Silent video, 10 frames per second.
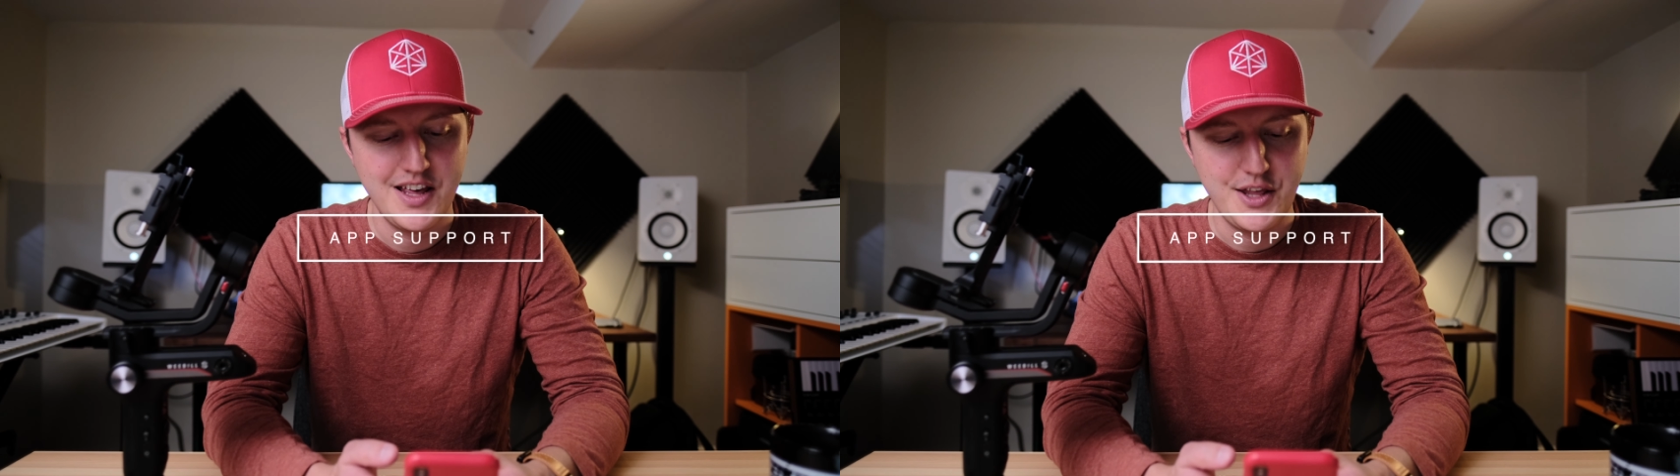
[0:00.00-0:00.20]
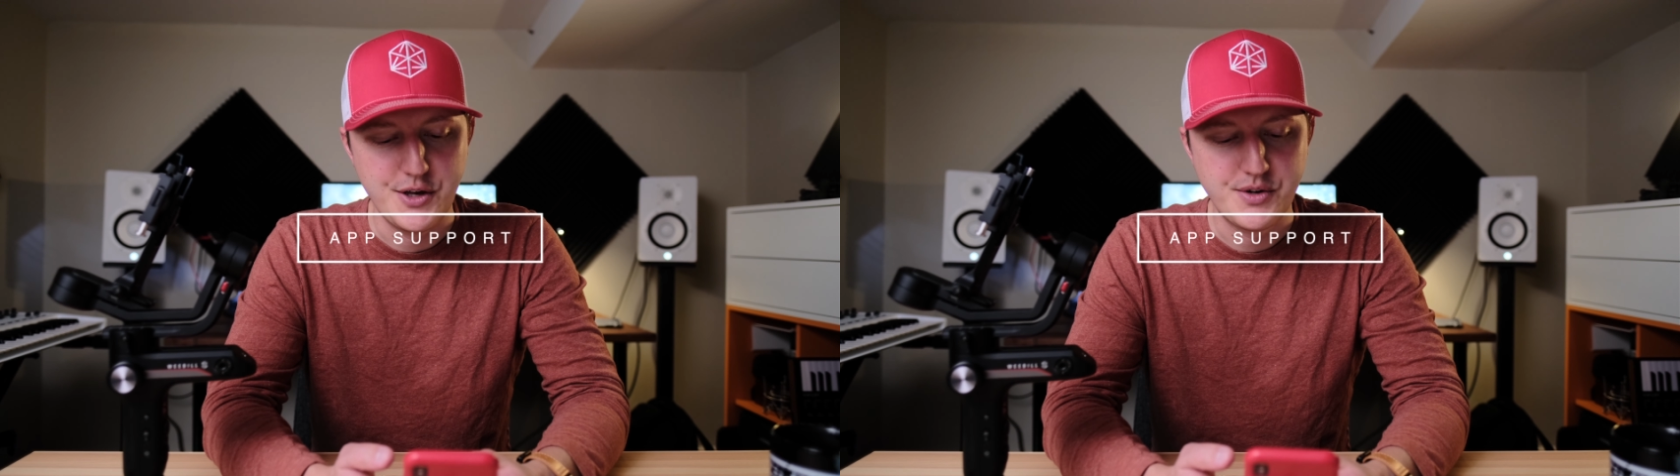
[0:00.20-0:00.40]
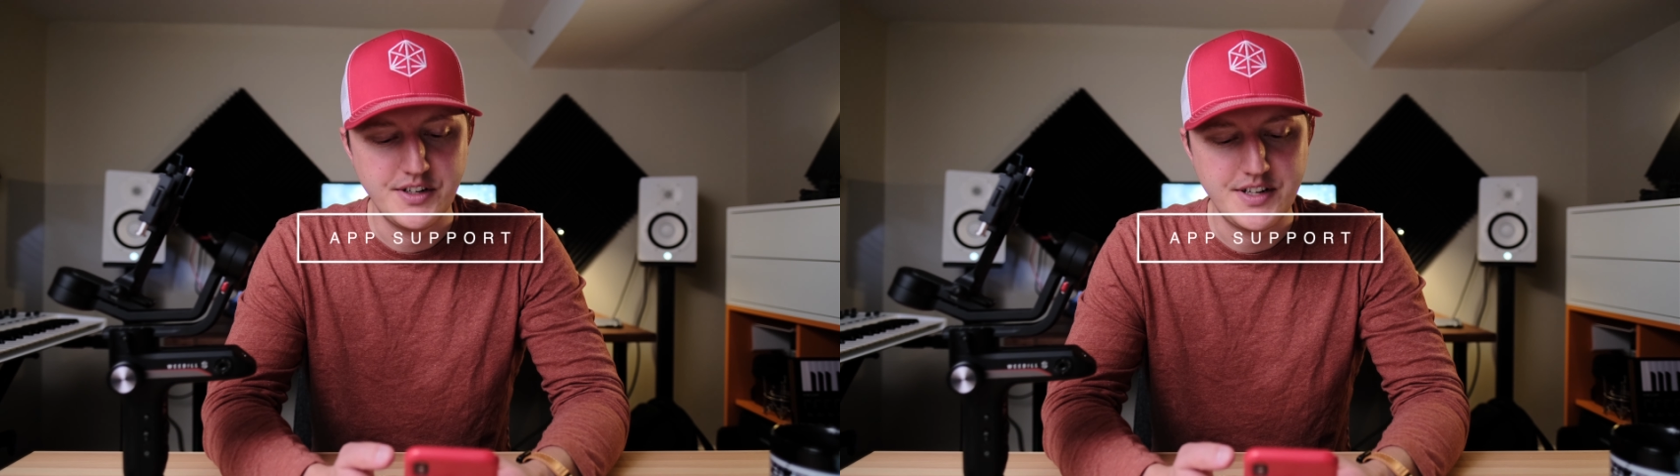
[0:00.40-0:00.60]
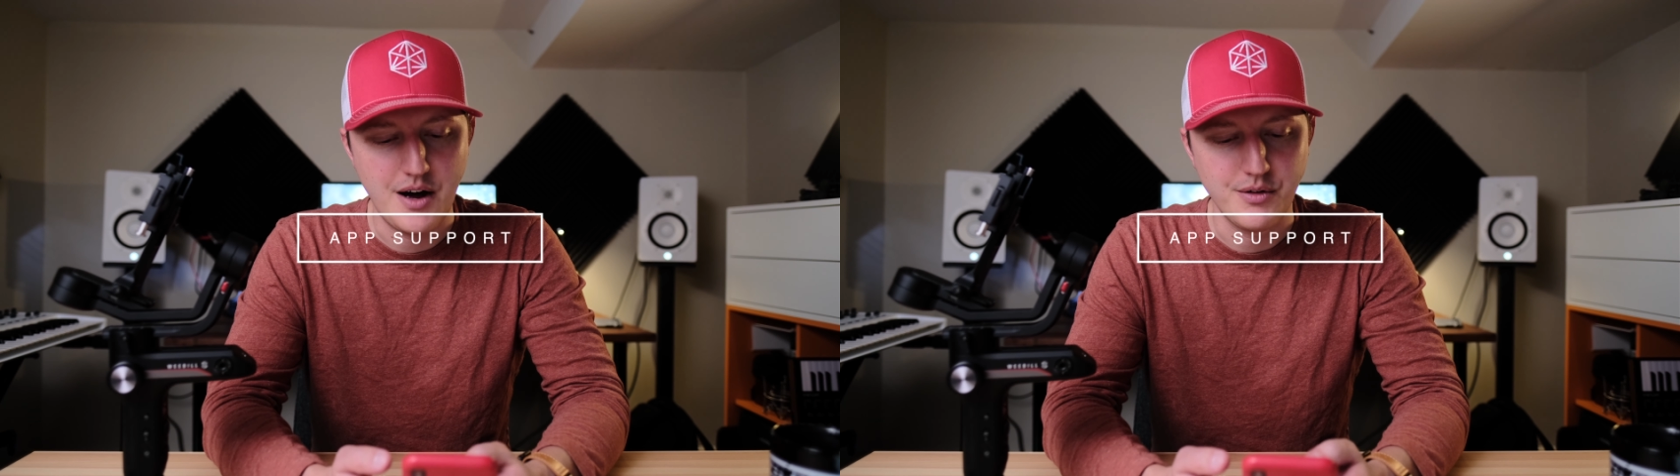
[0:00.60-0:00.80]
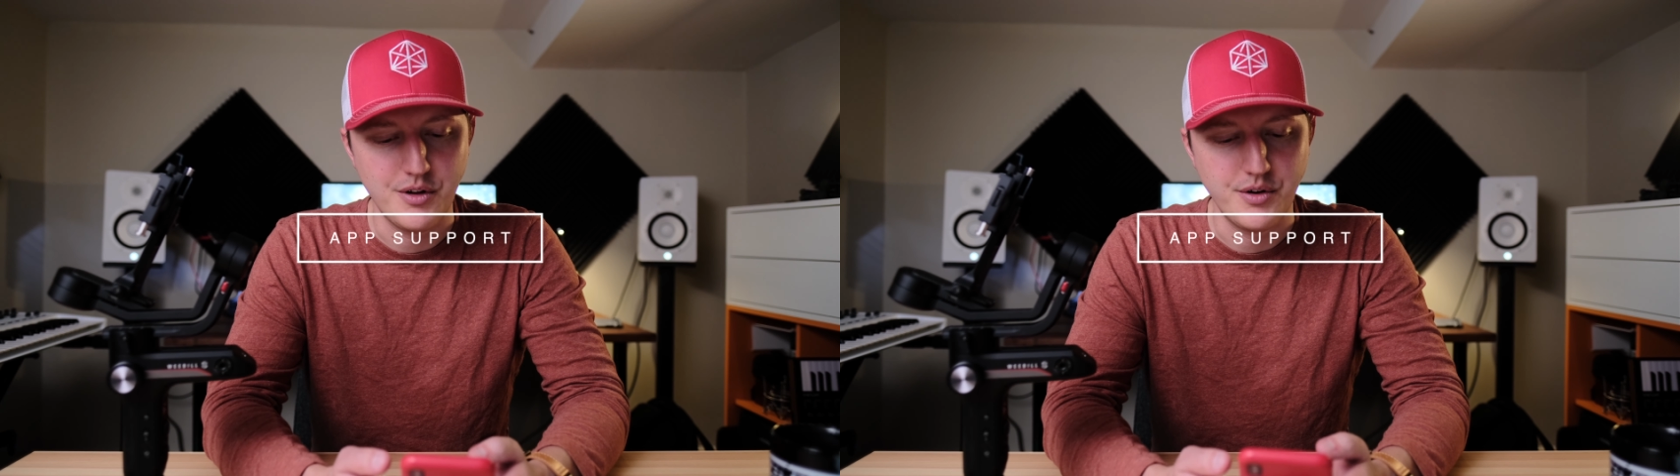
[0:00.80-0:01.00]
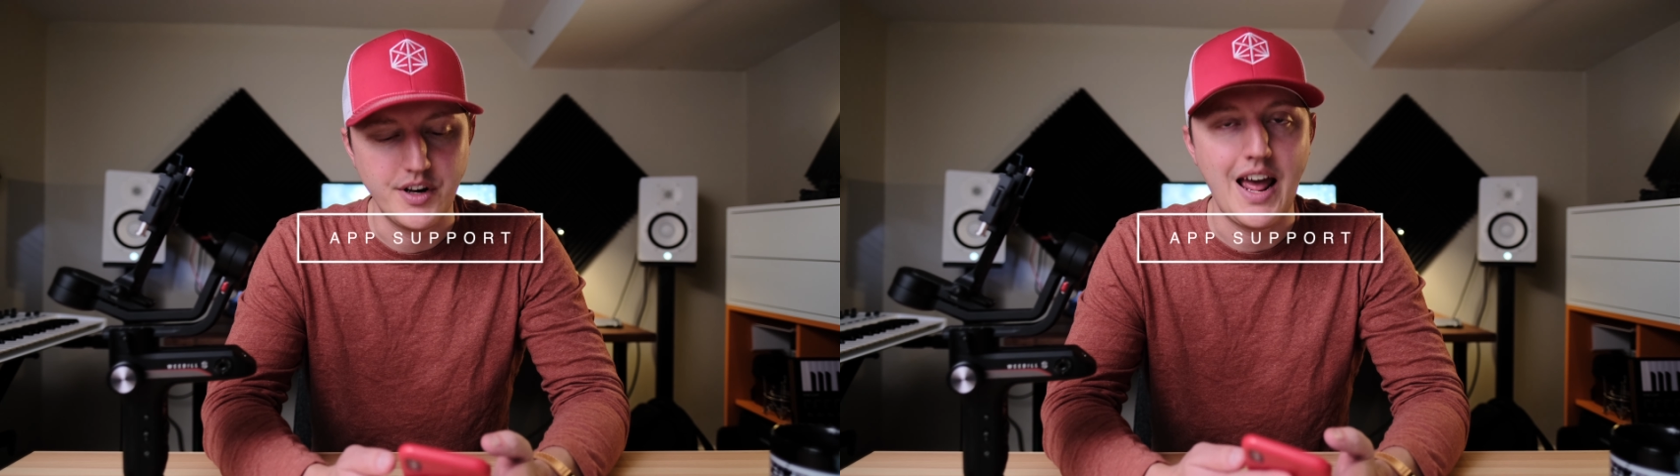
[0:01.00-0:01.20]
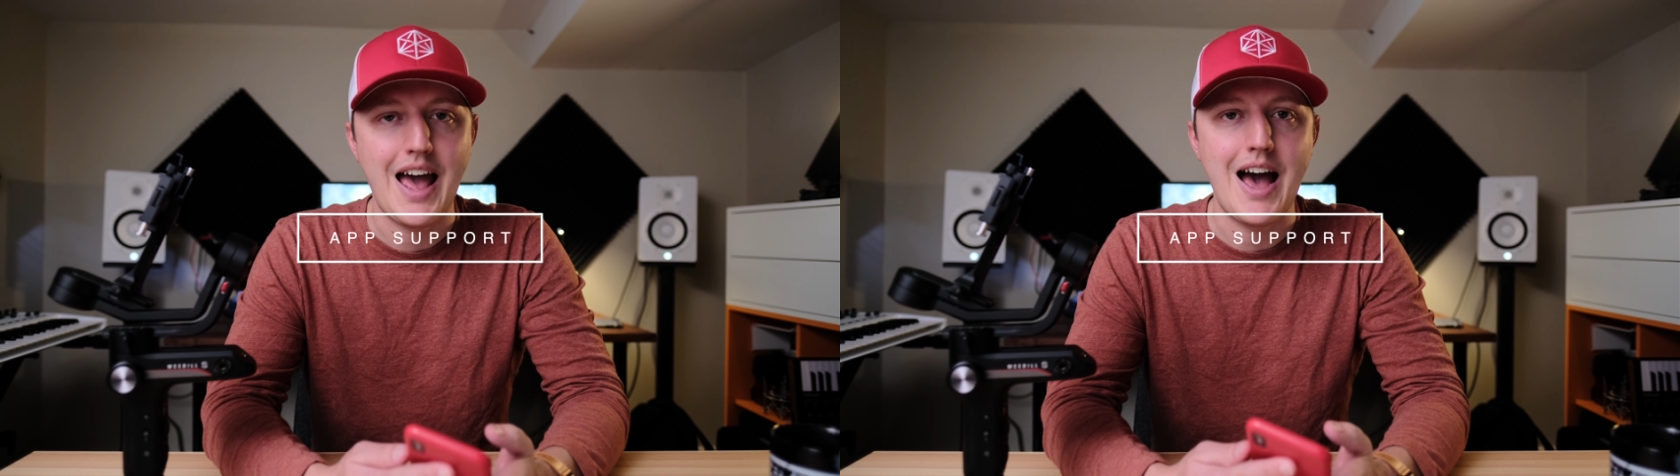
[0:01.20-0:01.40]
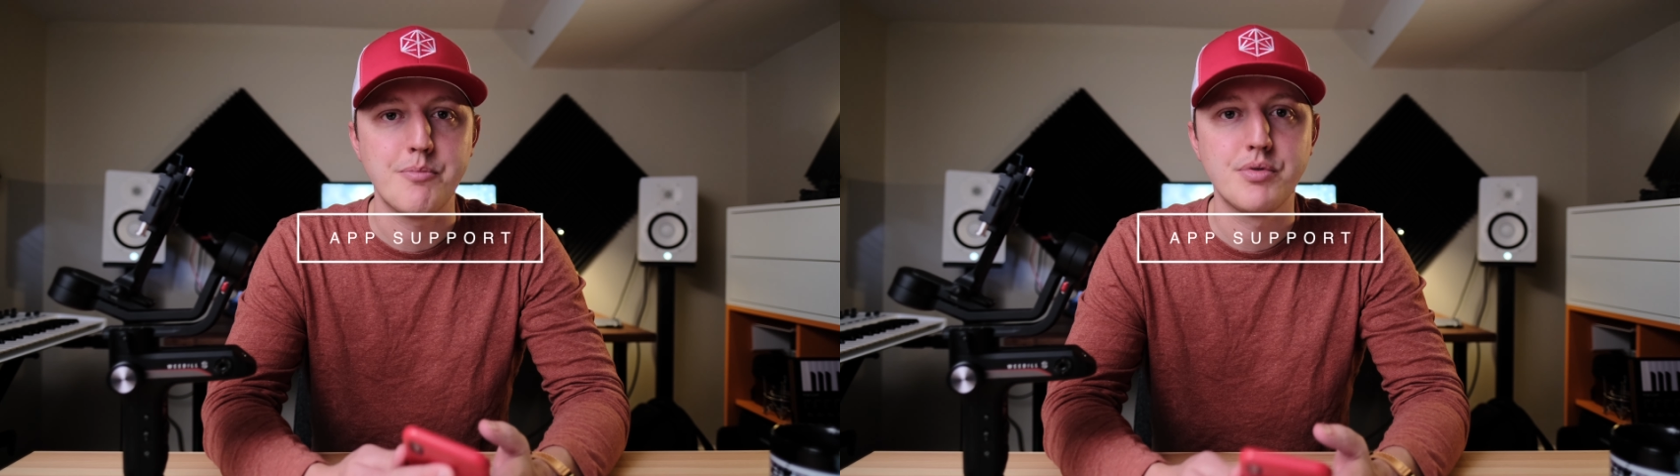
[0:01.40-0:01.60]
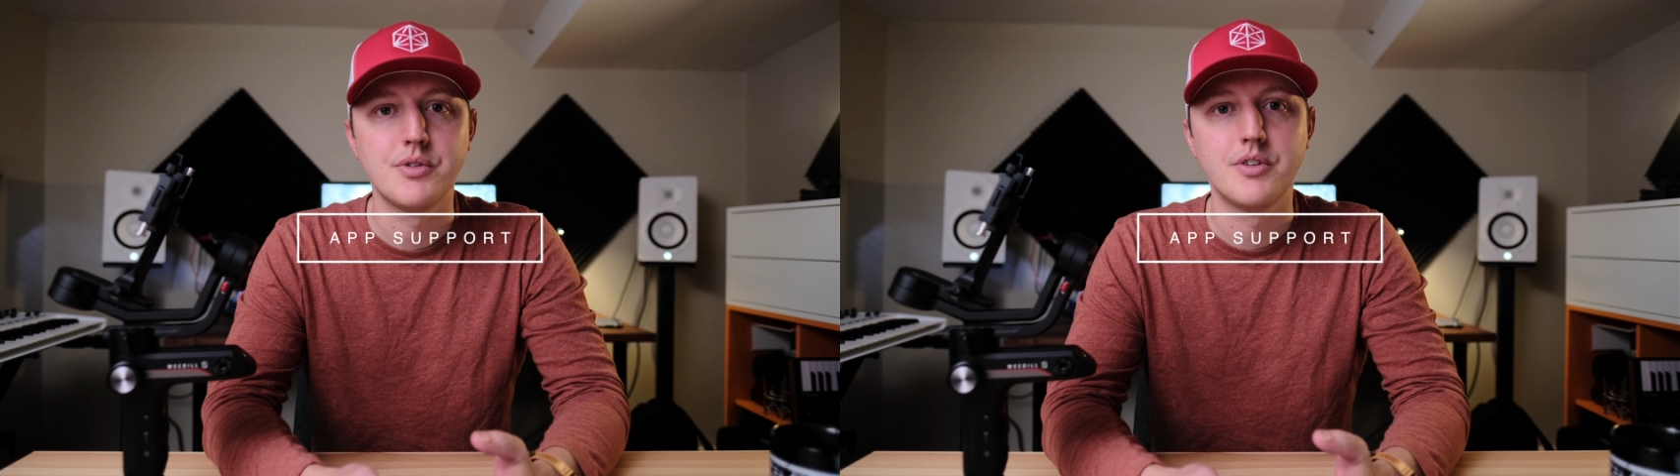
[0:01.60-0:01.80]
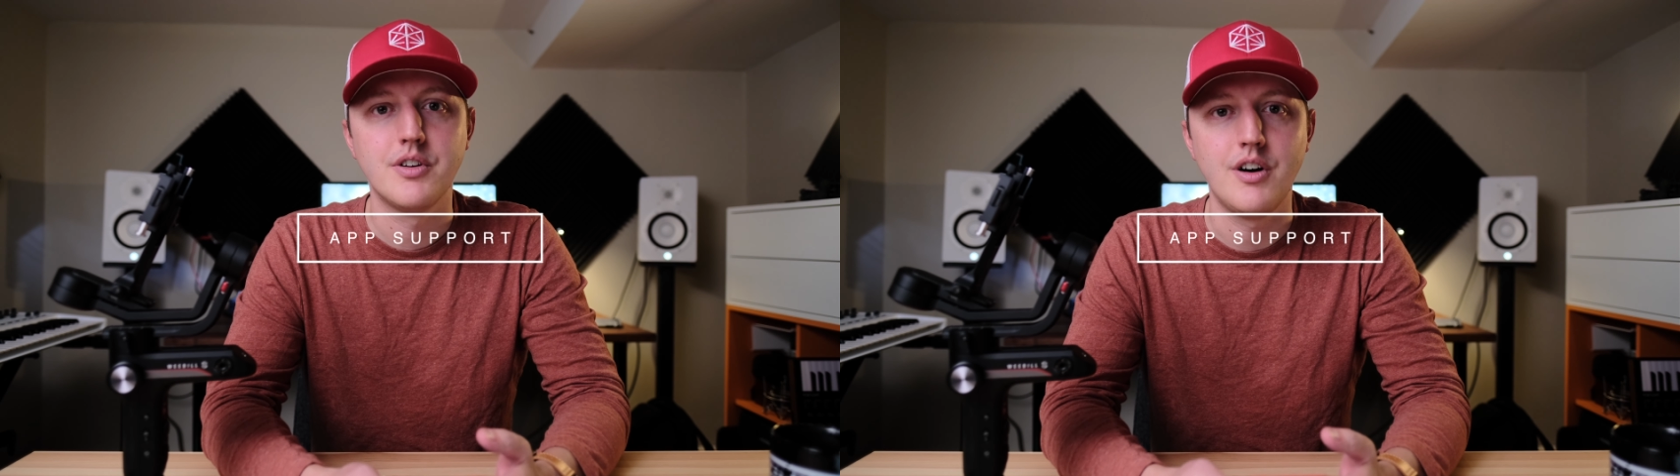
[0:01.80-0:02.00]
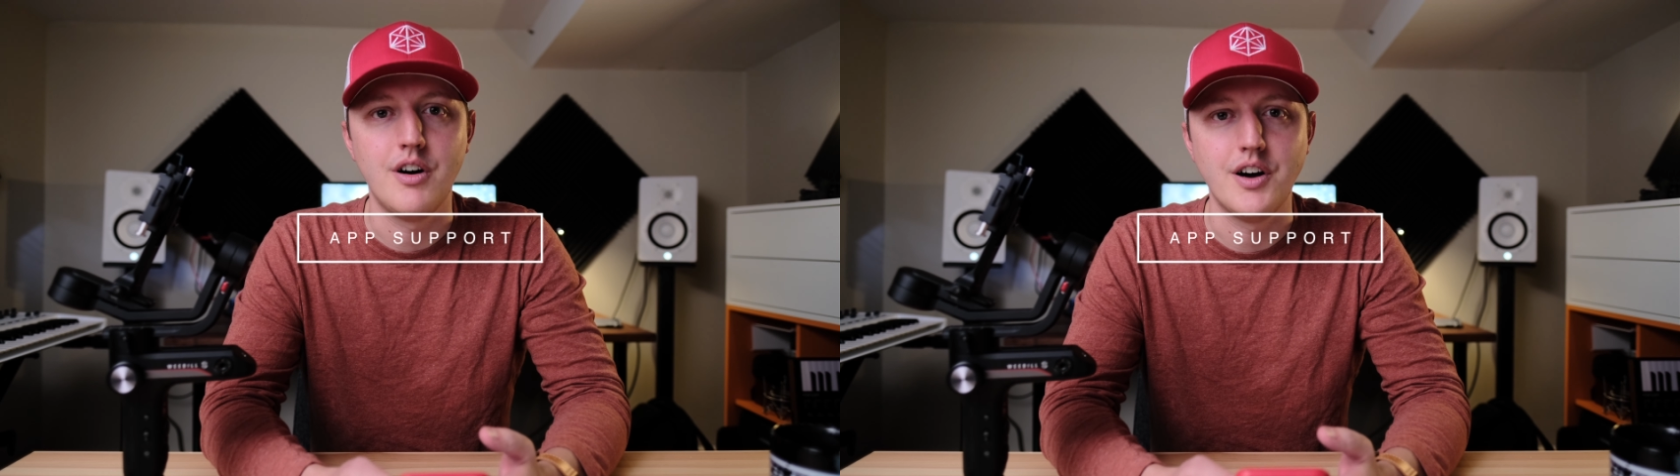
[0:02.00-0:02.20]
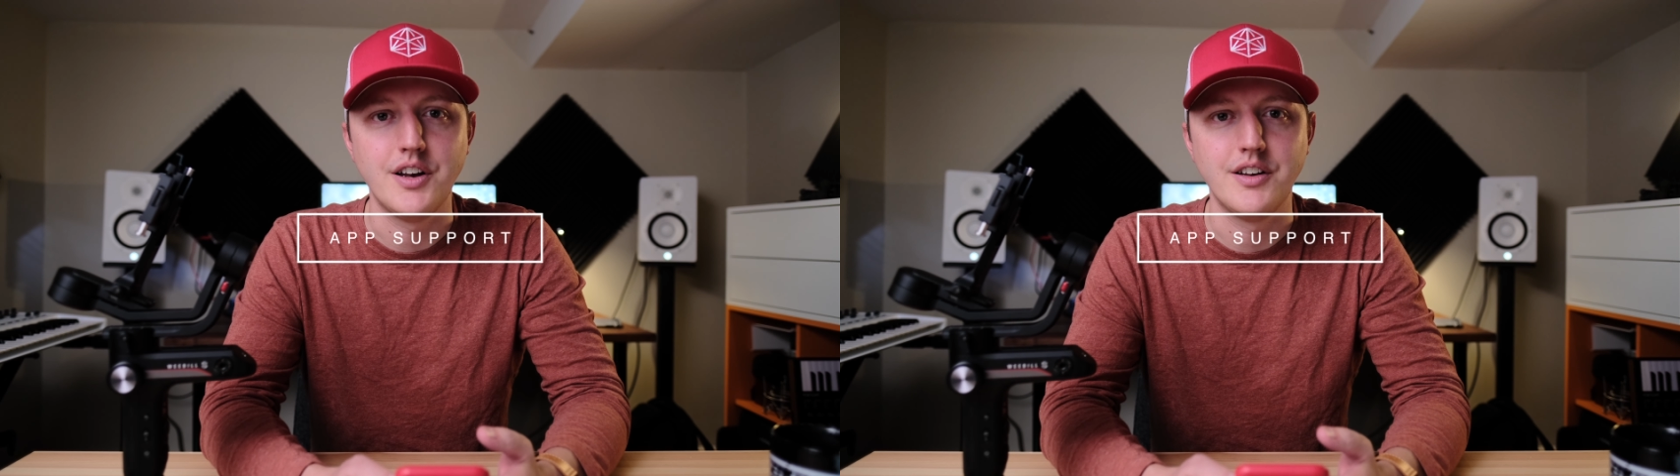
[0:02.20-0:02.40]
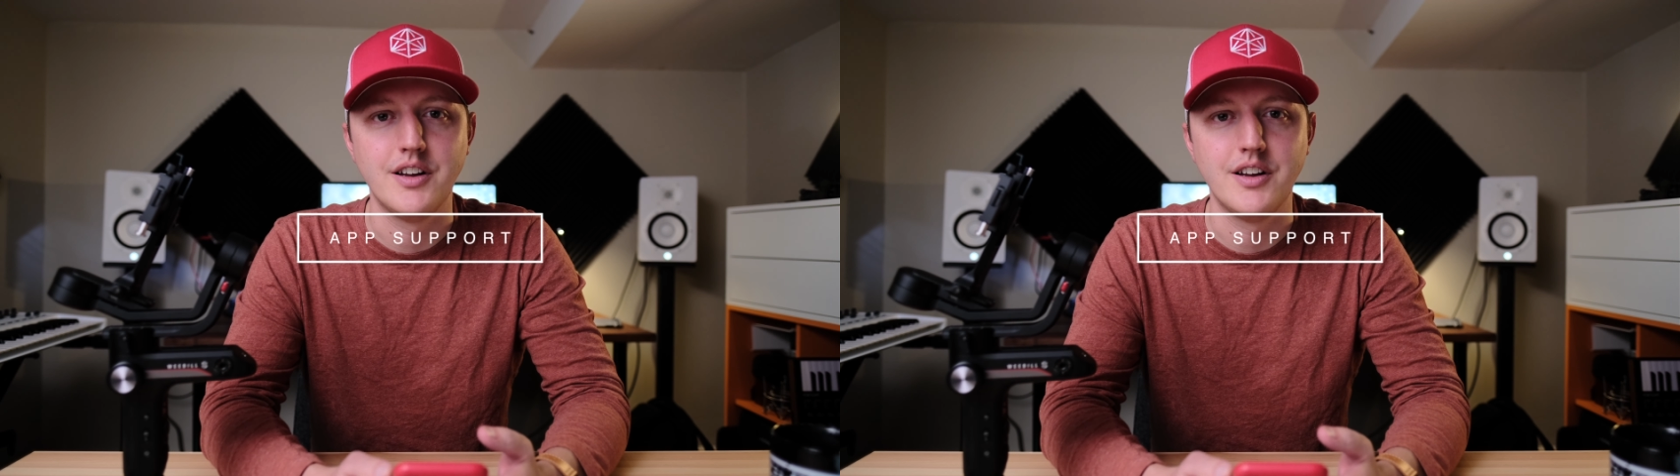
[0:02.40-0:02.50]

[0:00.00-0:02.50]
You can download an app on